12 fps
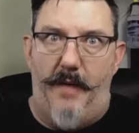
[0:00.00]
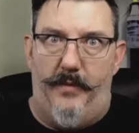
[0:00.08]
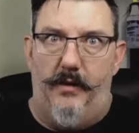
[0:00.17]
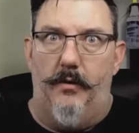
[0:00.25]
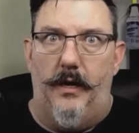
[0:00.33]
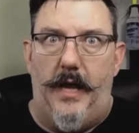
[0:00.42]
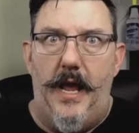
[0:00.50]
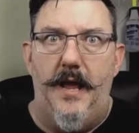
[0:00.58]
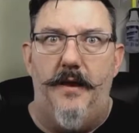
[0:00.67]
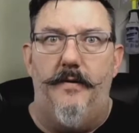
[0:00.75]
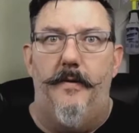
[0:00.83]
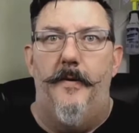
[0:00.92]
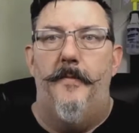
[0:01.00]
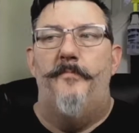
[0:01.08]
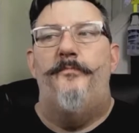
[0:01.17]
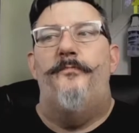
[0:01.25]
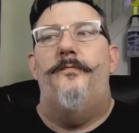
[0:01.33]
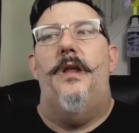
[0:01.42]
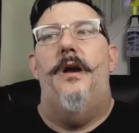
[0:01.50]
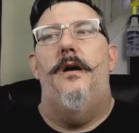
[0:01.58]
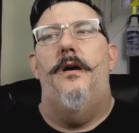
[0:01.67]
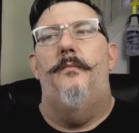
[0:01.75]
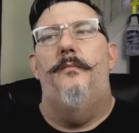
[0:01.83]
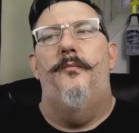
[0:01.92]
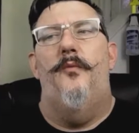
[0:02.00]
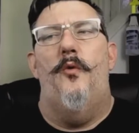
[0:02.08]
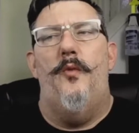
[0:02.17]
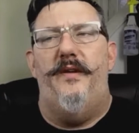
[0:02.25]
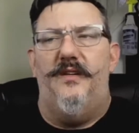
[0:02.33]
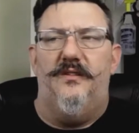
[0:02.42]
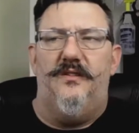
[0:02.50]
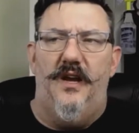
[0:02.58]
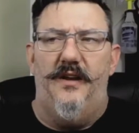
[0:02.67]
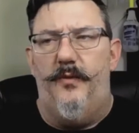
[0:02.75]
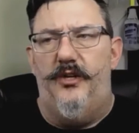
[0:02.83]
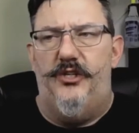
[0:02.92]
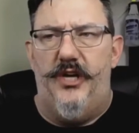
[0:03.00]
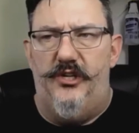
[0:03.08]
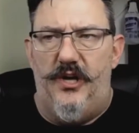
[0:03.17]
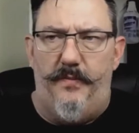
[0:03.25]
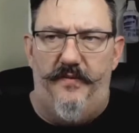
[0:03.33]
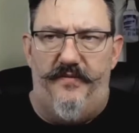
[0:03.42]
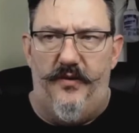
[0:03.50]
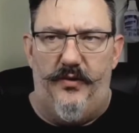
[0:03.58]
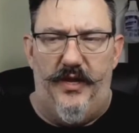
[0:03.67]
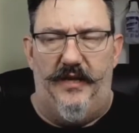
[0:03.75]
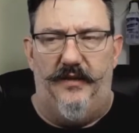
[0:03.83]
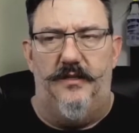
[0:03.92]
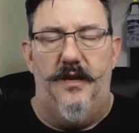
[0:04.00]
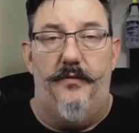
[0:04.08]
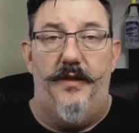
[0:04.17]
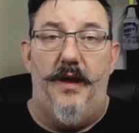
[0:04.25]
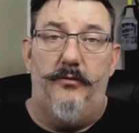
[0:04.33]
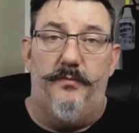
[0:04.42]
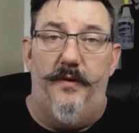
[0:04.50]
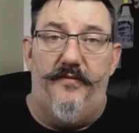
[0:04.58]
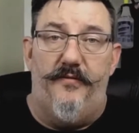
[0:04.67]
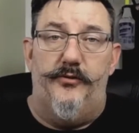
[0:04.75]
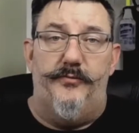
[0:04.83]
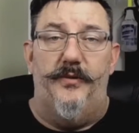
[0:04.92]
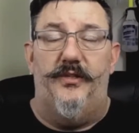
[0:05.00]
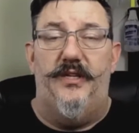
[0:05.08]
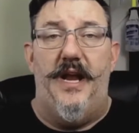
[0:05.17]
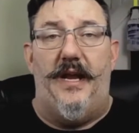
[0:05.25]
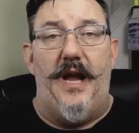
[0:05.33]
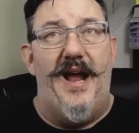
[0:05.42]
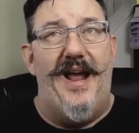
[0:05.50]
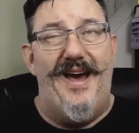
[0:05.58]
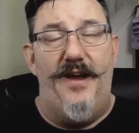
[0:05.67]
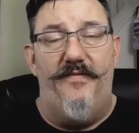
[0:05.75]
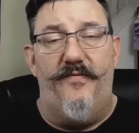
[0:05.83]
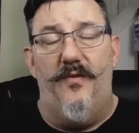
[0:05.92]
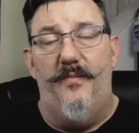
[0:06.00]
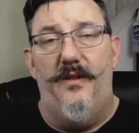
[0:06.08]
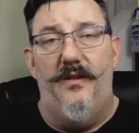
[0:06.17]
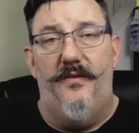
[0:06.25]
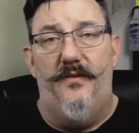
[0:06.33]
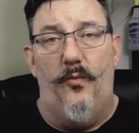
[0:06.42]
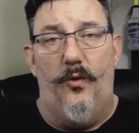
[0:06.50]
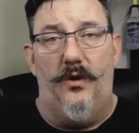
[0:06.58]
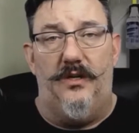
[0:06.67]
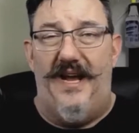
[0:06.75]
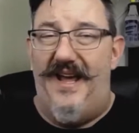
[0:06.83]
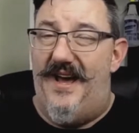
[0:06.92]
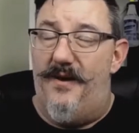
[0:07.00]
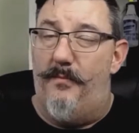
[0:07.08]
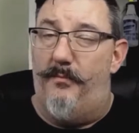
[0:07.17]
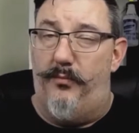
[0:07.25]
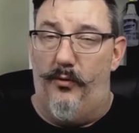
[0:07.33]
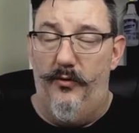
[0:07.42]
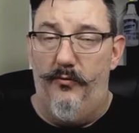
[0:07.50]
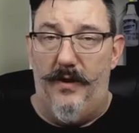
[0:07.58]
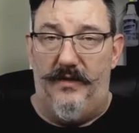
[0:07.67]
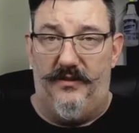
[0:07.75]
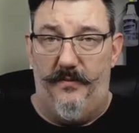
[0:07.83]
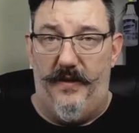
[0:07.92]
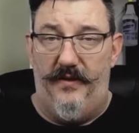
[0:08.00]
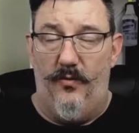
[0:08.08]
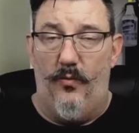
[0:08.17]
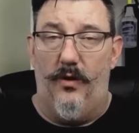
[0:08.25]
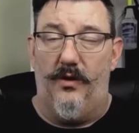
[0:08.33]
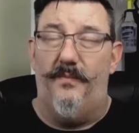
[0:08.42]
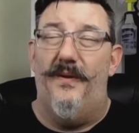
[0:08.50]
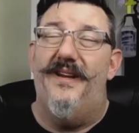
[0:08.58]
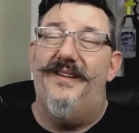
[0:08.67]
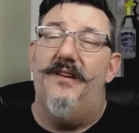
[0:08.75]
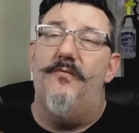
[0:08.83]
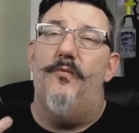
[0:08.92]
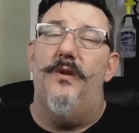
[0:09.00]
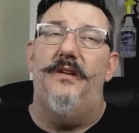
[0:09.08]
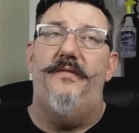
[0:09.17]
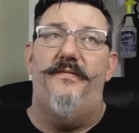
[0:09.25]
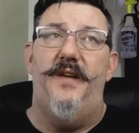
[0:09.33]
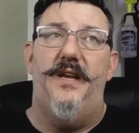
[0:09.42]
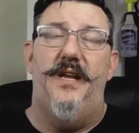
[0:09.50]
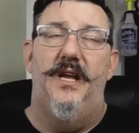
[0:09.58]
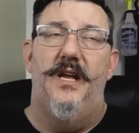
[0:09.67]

beer again, but we decided we'd change up a few things. Now, that was my first mistake. I had a formula that worked. I had a brew recipe that worked, but it didn't really fit